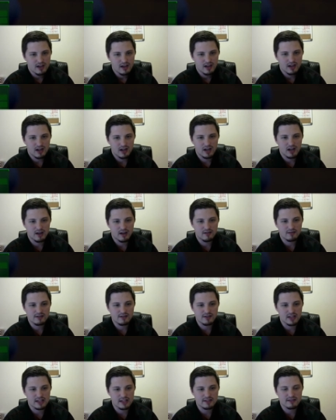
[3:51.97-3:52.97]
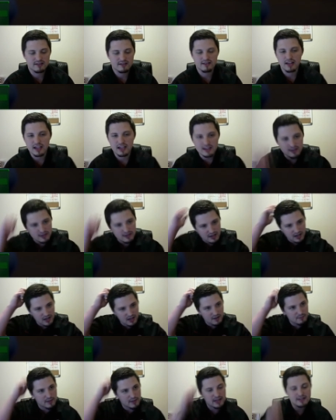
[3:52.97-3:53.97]
So that's like
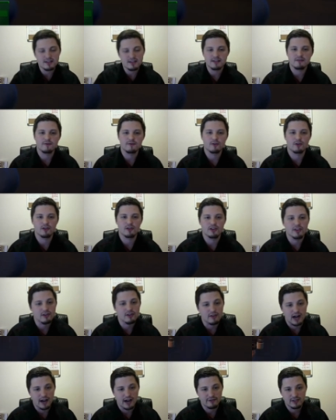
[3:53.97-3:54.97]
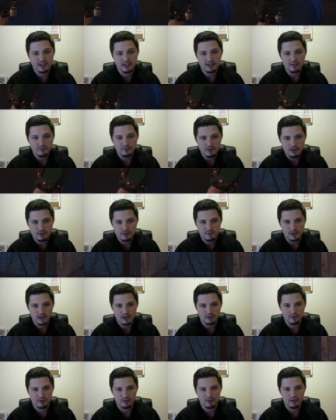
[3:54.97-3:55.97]
the basis for crafting, which is pretty
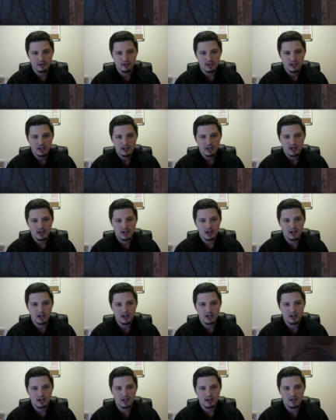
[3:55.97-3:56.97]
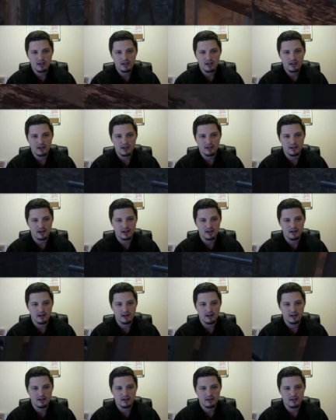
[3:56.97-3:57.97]
cool. And
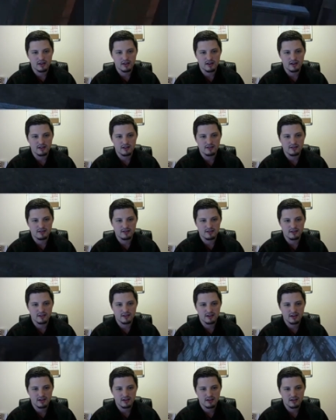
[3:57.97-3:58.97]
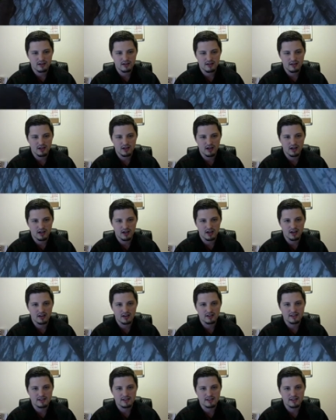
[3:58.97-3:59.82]
then there's town